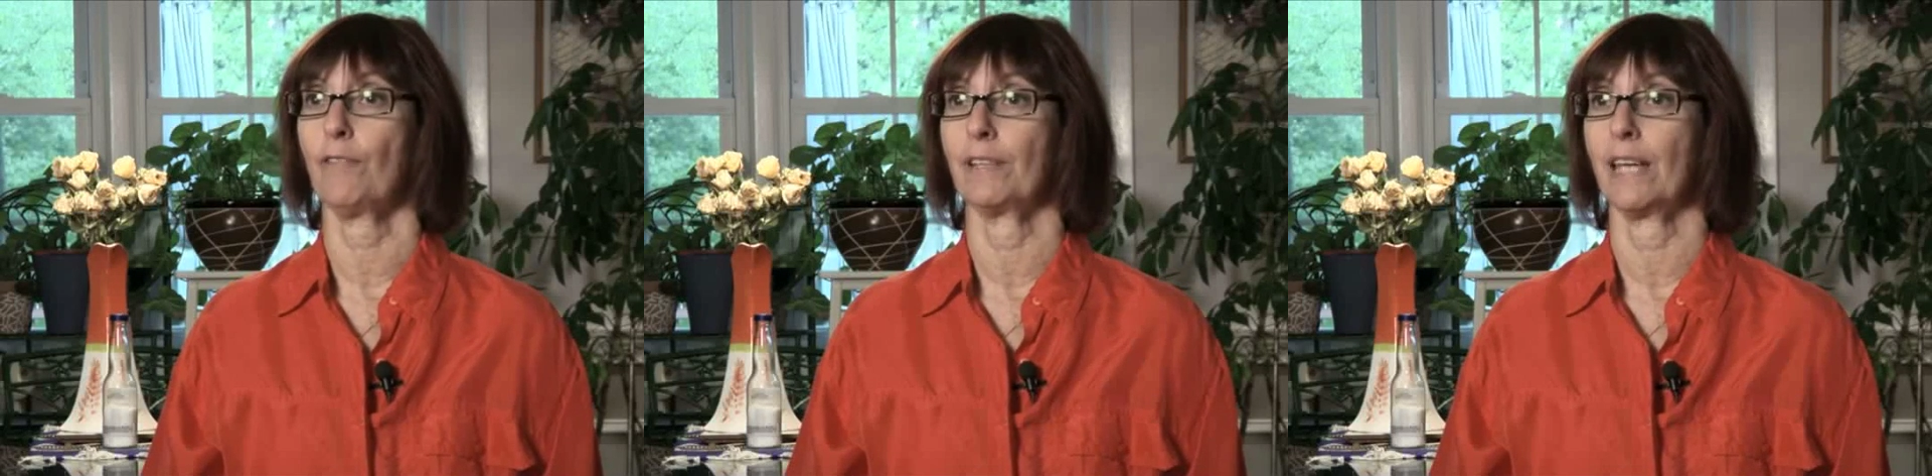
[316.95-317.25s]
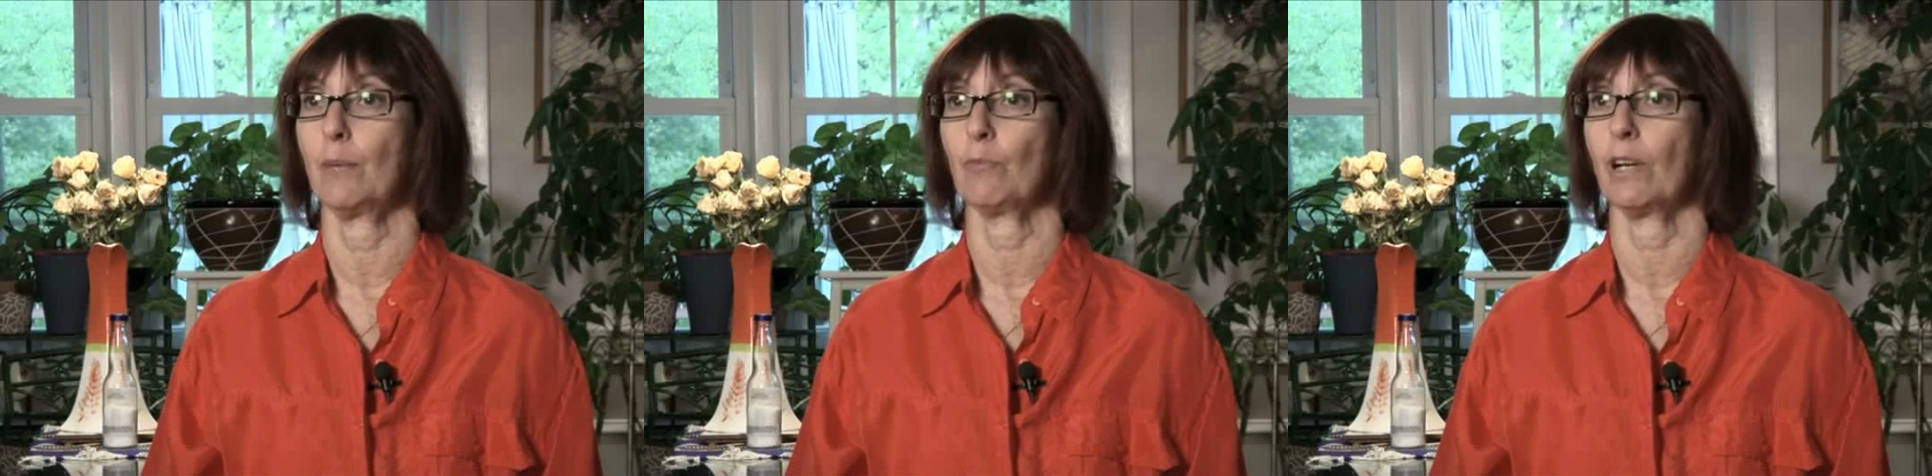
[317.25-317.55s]
He
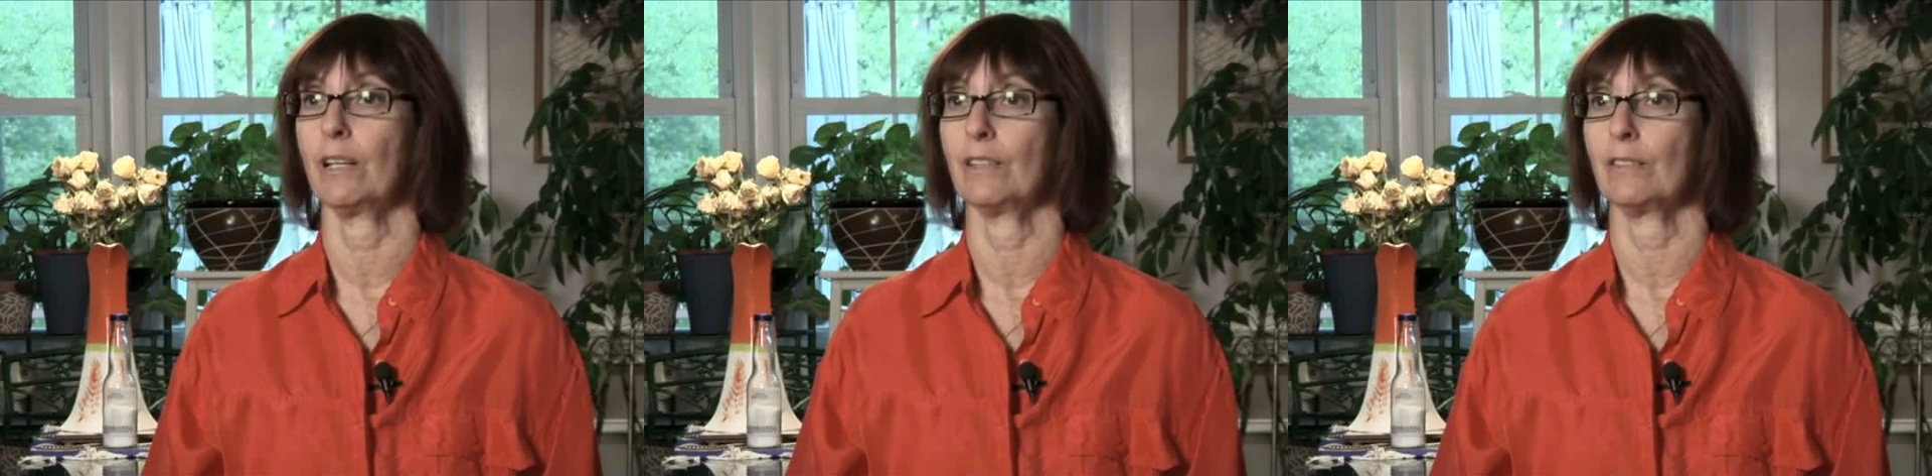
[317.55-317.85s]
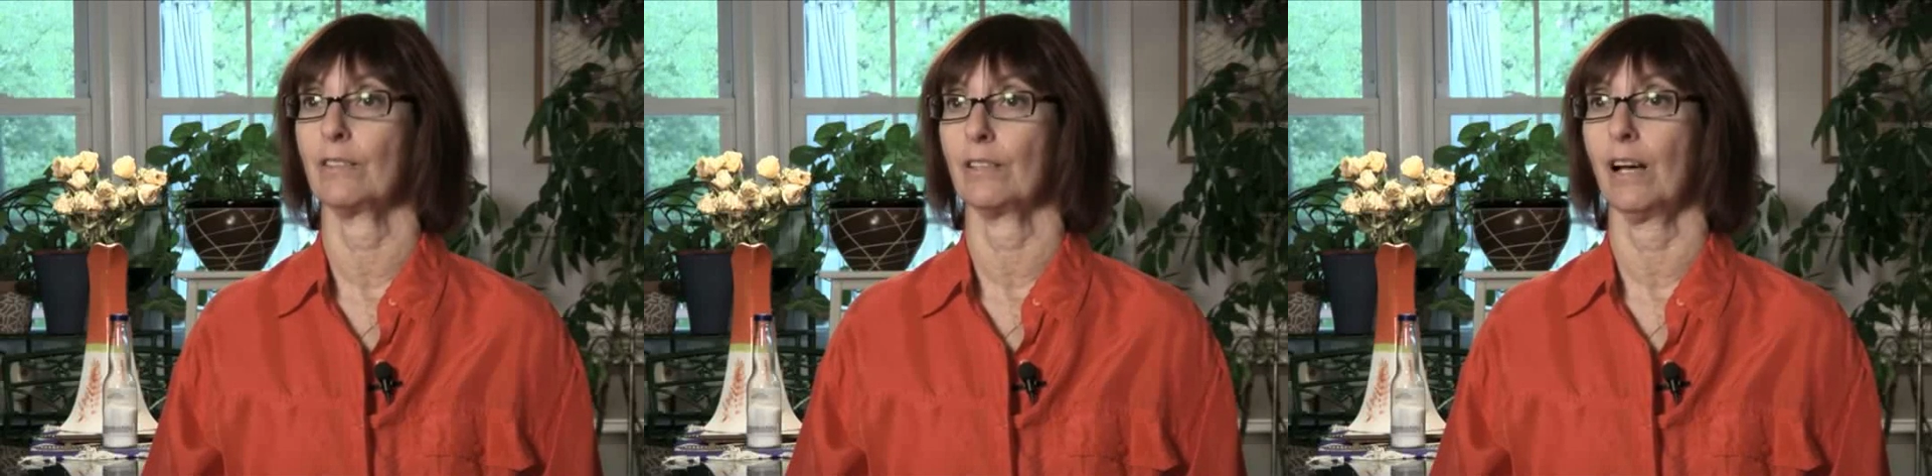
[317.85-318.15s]
came right
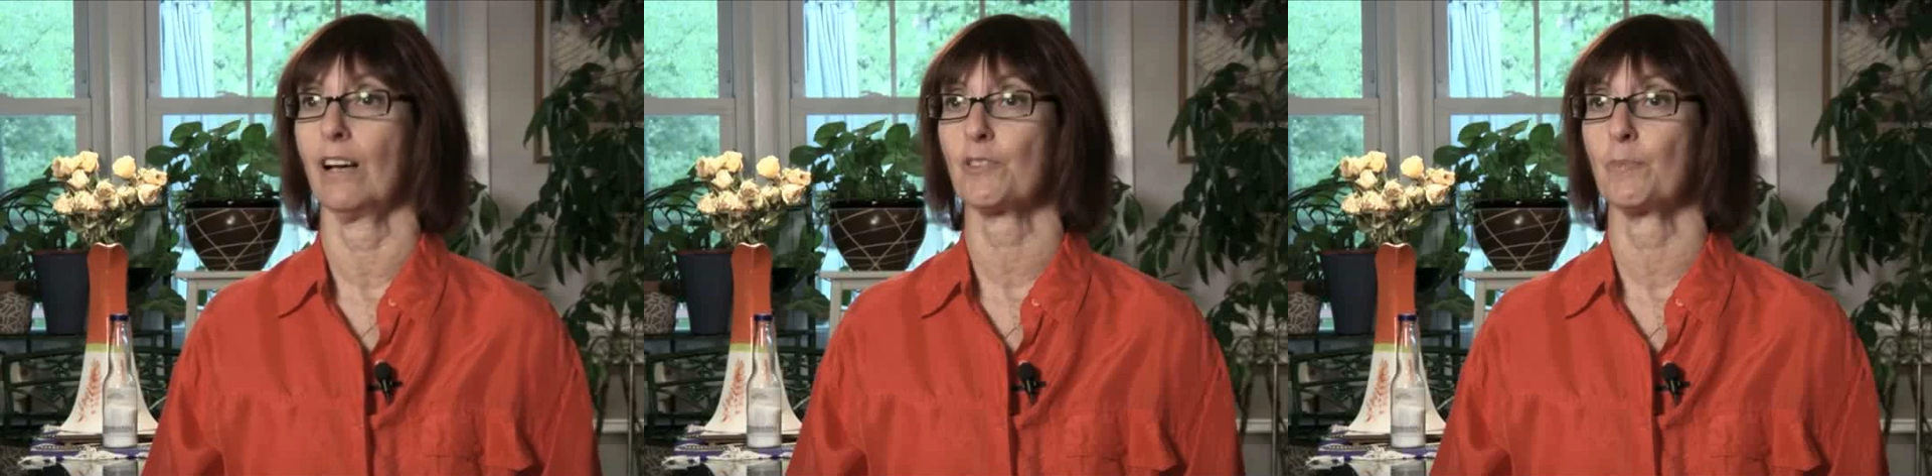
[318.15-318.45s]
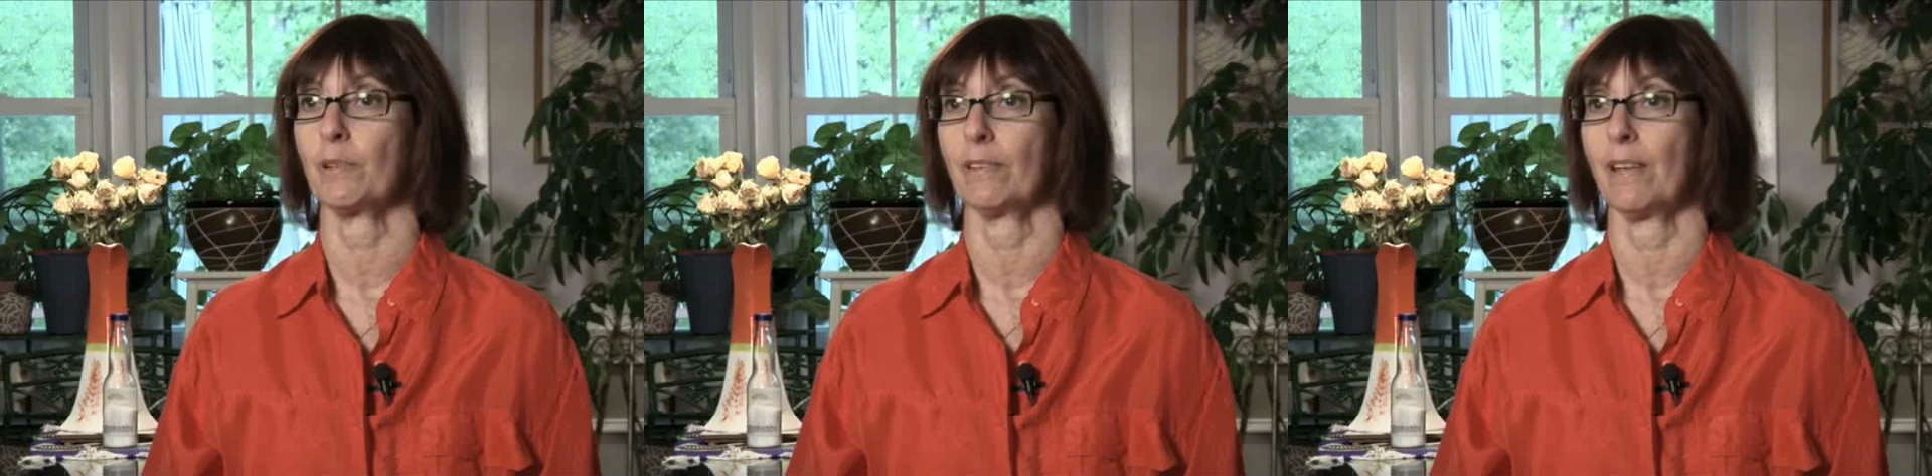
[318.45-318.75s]
into the
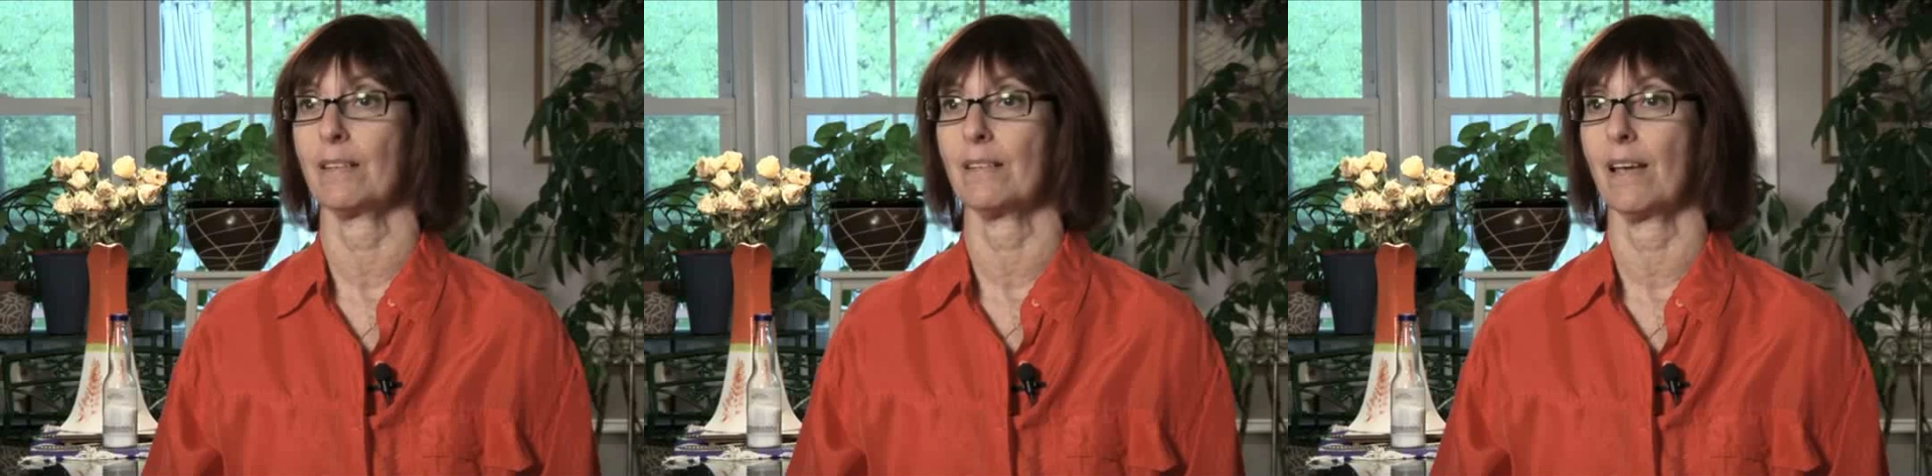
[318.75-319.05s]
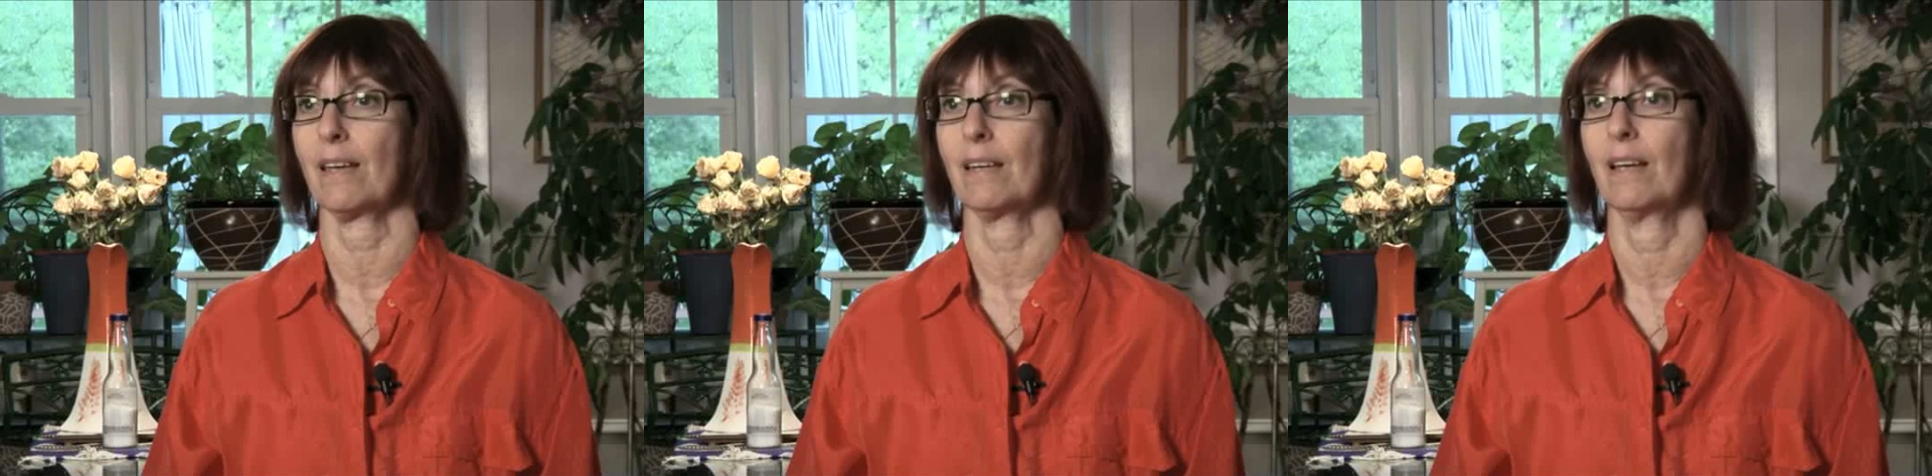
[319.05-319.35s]
hospital that
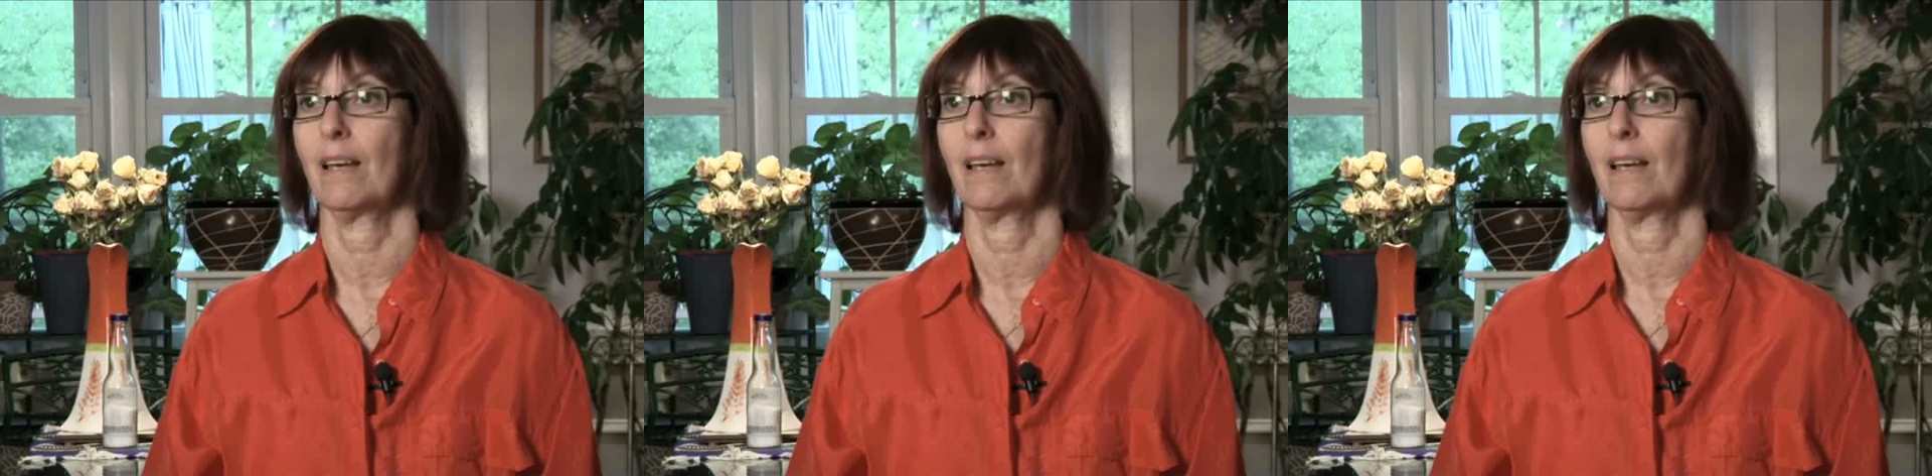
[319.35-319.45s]
day,